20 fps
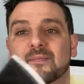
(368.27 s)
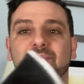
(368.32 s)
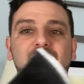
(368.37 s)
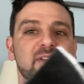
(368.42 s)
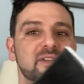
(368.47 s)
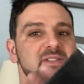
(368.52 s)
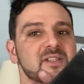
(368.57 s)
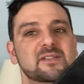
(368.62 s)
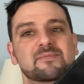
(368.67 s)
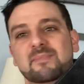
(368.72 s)

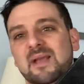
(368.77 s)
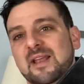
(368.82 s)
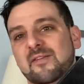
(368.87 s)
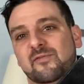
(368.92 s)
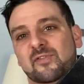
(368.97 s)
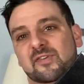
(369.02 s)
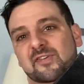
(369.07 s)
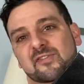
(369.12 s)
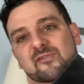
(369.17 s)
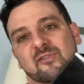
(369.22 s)
this is
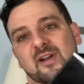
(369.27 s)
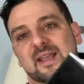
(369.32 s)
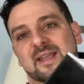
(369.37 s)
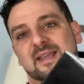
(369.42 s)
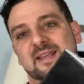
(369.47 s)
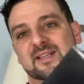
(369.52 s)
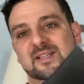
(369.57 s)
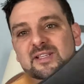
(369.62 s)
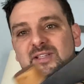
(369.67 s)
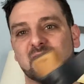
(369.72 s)
made for
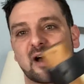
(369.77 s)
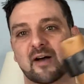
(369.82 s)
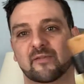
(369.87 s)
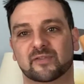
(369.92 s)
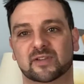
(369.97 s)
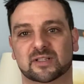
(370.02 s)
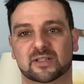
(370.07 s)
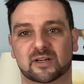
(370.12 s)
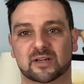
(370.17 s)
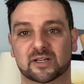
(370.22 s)
striking
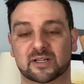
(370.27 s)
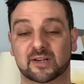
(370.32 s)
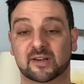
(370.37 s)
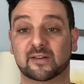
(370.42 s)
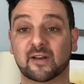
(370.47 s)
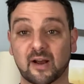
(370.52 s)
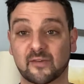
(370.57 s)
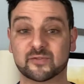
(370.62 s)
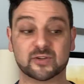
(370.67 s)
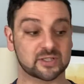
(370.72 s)

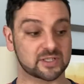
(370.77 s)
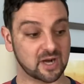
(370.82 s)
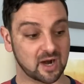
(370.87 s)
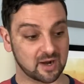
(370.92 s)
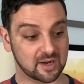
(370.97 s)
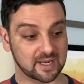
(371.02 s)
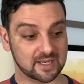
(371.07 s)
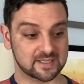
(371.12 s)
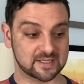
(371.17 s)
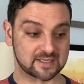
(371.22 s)
softer
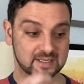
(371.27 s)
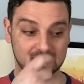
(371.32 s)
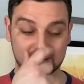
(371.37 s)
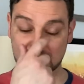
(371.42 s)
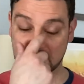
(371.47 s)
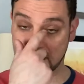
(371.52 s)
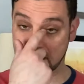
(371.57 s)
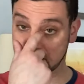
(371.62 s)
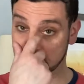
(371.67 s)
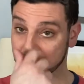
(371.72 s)
targets than
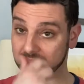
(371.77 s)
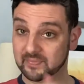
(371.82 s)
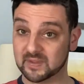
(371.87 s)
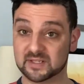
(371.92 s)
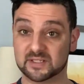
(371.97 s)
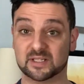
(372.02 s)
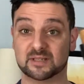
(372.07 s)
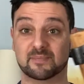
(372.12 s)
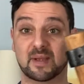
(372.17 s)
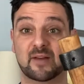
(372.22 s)
that.
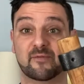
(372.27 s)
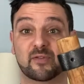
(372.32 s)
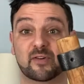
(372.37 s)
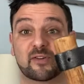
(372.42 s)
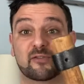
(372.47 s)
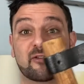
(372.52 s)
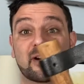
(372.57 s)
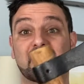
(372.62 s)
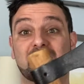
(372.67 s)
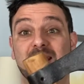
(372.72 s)
This is made for
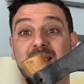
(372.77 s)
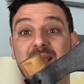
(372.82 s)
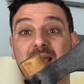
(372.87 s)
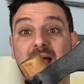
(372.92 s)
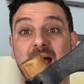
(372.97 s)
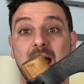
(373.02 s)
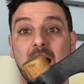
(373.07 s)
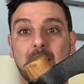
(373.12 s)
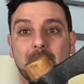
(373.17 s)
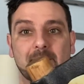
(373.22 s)
striking
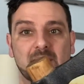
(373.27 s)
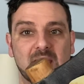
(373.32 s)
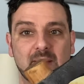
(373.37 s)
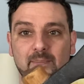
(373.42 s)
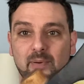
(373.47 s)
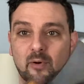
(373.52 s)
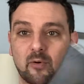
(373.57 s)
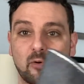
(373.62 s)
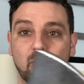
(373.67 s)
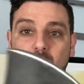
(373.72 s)

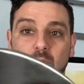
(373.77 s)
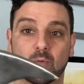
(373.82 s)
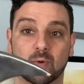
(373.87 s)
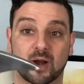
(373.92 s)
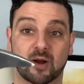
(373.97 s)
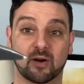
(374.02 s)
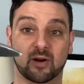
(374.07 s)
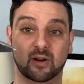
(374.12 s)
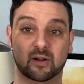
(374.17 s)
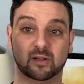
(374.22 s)
people who are
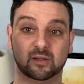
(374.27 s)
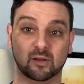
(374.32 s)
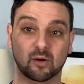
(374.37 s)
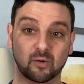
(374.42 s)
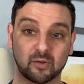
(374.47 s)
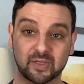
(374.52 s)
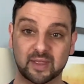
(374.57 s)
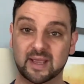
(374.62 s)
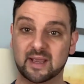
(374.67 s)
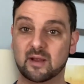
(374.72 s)
wearing
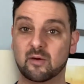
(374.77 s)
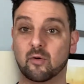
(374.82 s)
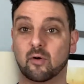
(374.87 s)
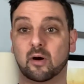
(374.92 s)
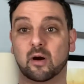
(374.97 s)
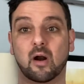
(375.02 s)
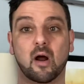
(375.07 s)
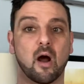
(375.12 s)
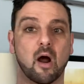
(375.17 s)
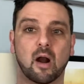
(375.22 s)
clothing
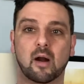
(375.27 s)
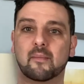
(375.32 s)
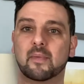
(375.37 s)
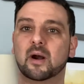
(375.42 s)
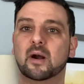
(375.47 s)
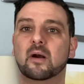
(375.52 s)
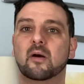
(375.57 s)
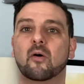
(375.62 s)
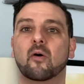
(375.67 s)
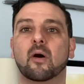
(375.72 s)
or
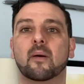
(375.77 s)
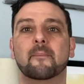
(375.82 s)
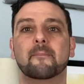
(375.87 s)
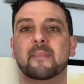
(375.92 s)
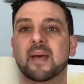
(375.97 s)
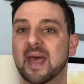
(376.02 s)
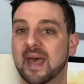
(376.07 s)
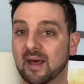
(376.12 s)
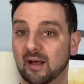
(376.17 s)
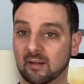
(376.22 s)
armor or
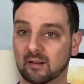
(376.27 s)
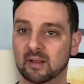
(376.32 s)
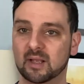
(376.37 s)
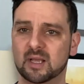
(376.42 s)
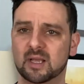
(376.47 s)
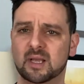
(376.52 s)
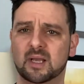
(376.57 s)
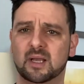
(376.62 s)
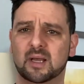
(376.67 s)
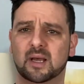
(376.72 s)
mail
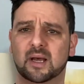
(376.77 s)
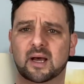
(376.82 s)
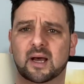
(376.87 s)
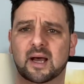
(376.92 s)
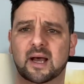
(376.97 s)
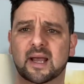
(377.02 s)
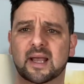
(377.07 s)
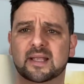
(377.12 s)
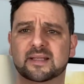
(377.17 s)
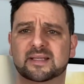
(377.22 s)

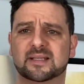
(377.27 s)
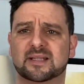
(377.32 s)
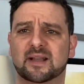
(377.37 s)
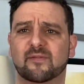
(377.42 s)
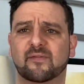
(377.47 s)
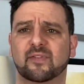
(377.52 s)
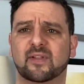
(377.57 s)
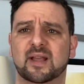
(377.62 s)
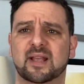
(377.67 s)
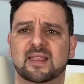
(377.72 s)
and
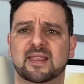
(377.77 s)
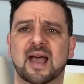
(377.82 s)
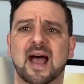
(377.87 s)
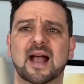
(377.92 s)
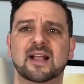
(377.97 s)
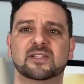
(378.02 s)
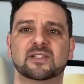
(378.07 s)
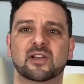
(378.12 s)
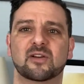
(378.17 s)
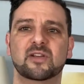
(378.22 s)
stuff like
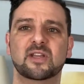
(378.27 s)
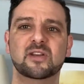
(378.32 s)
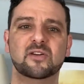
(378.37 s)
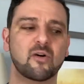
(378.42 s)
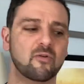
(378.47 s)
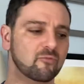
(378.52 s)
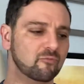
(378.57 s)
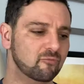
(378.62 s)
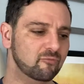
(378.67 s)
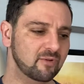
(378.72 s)
that. So you
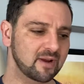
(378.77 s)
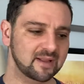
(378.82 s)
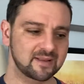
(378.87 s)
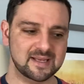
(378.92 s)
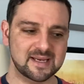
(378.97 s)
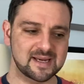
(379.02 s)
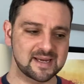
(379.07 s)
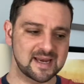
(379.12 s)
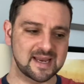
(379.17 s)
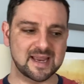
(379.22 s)
don't
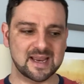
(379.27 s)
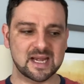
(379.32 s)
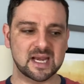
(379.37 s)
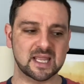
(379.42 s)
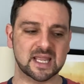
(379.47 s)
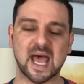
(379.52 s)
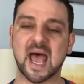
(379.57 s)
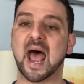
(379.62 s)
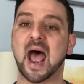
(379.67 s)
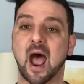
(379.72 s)
really
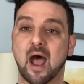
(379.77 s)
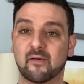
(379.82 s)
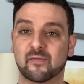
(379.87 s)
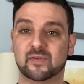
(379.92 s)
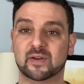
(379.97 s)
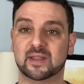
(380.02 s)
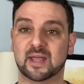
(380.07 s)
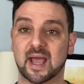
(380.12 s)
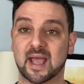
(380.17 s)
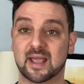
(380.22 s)
need the
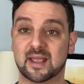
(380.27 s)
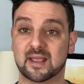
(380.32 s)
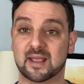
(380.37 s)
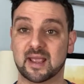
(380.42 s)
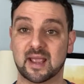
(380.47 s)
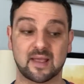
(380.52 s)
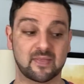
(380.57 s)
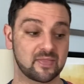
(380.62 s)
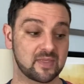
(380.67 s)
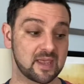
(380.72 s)
heft
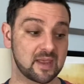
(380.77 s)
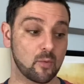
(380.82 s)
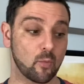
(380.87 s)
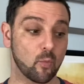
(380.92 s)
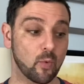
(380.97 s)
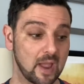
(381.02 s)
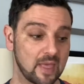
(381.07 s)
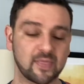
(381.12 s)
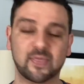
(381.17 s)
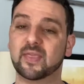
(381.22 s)
and the
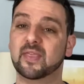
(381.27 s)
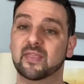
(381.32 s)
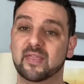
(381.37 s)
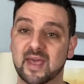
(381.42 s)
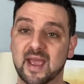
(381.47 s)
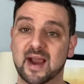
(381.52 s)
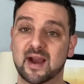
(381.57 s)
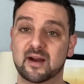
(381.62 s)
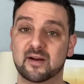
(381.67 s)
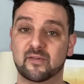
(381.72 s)
width
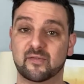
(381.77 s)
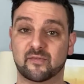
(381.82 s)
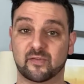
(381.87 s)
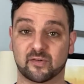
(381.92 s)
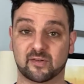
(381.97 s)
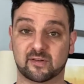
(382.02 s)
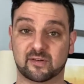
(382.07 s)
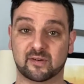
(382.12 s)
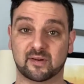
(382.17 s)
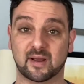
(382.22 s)
there
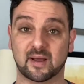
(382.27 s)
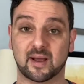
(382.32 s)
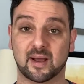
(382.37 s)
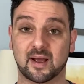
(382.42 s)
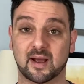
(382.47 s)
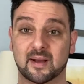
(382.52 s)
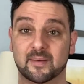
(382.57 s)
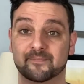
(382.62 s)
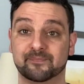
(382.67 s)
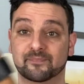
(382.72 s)

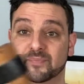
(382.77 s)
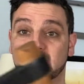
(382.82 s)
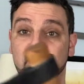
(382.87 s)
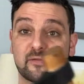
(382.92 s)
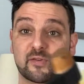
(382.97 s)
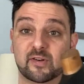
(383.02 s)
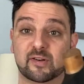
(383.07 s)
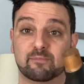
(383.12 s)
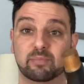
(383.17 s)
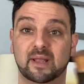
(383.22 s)

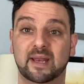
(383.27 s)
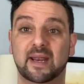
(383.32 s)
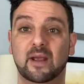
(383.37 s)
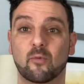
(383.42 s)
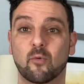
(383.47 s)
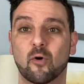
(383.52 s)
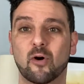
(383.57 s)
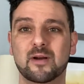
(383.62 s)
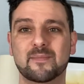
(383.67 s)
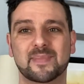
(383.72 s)
for
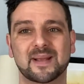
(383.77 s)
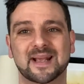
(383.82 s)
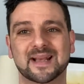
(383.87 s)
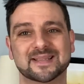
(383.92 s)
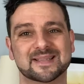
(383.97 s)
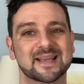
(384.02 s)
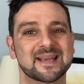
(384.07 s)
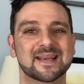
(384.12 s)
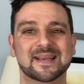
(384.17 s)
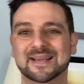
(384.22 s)
splitting wood,
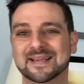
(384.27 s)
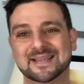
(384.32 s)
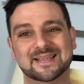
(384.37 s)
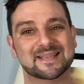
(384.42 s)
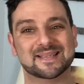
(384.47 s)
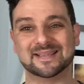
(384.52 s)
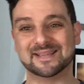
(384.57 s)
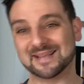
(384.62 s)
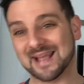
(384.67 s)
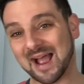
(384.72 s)
because
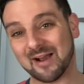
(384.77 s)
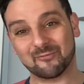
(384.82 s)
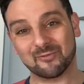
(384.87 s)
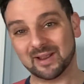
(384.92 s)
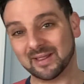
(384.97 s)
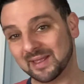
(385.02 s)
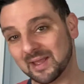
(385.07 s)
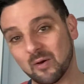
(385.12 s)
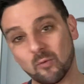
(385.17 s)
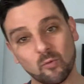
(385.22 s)
this is not
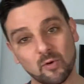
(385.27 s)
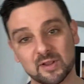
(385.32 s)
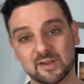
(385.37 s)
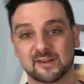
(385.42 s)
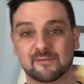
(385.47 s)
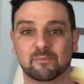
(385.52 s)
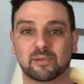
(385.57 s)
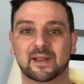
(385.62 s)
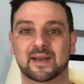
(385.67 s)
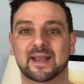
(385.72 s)
really a wood
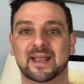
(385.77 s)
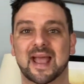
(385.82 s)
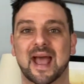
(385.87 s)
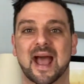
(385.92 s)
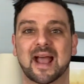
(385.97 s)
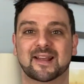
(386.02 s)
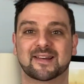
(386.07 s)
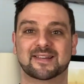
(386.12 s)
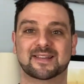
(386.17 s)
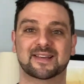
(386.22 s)
splitting
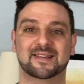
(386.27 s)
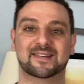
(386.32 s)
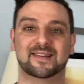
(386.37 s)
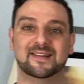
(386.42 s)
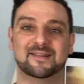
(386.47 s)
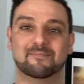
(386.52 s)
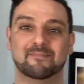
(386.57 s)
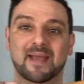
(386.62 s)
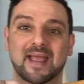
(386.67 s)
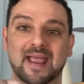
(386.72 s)
axe. This
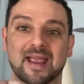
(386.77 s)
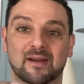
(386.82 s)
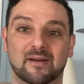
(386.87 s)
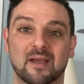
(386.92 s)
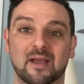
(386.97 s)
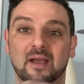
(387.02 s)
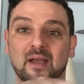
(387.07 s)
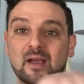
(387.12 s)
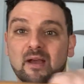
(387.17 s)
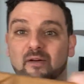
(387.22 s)
is made
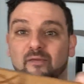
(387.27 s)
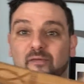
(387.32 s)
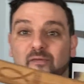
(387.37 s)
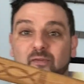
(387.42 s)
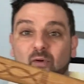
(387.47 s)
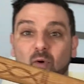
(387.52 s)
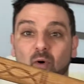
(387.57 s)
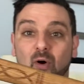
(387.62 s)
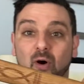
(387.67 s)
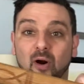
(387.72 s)

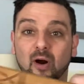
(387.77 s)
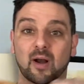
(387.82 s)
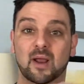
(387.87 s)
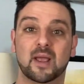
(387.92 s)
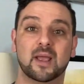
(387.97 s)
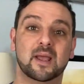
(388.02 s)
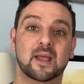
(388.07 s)
for